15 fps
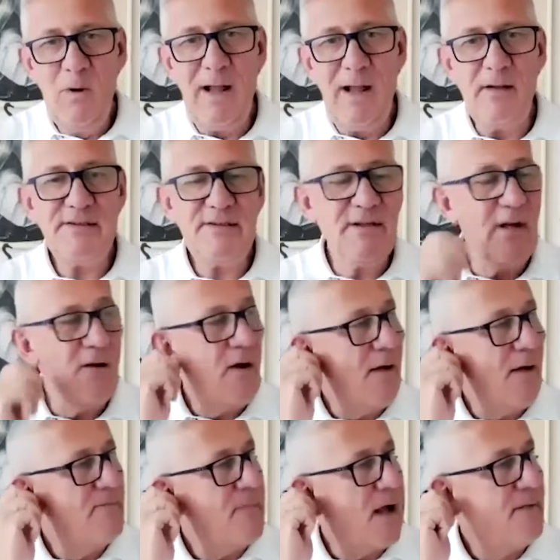Well, you know,
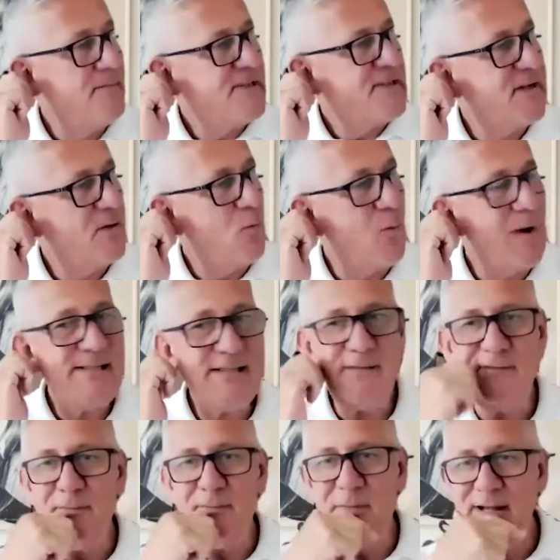I'm still waiting
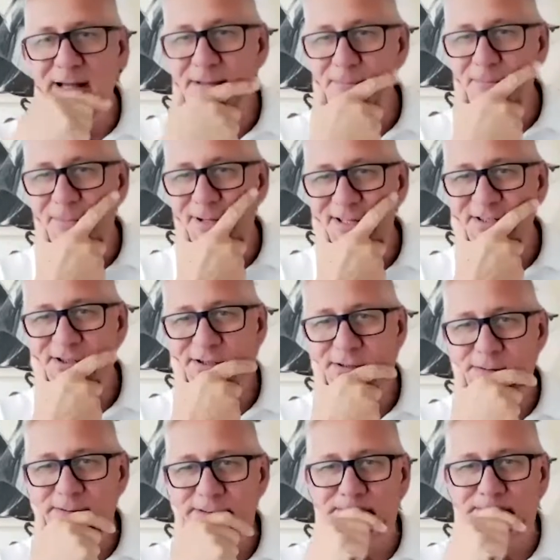for my
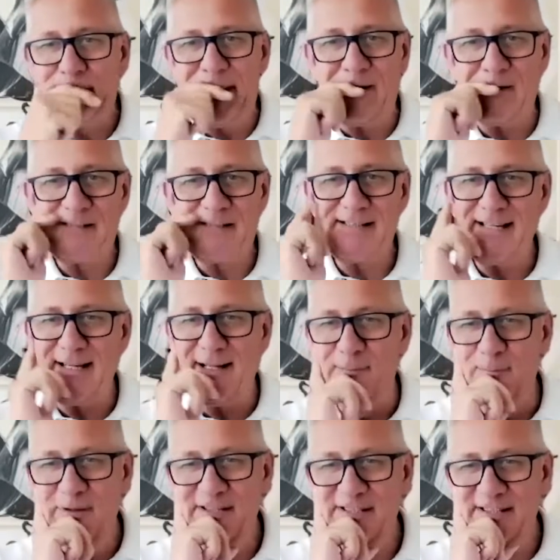shoes and belt to come,
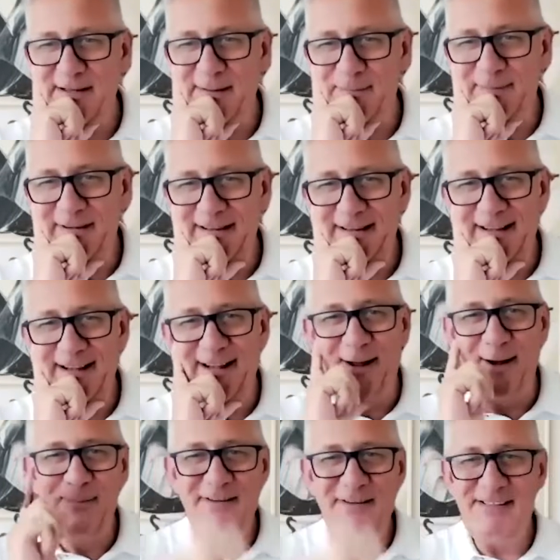which I'm
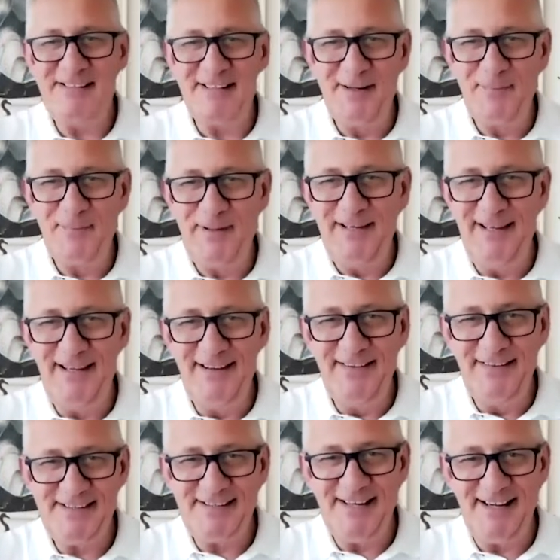hoping is going to be here
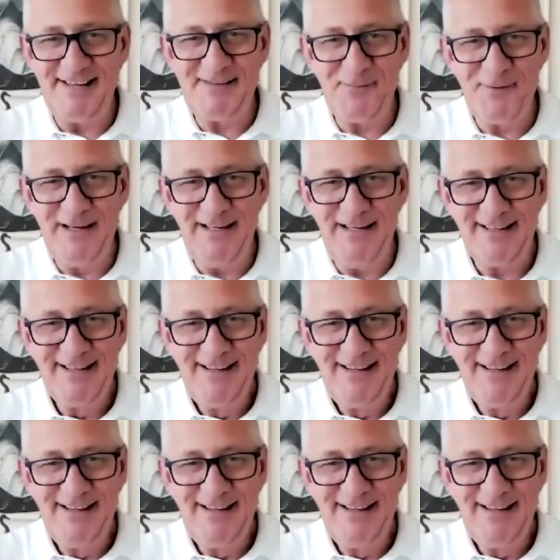this next week.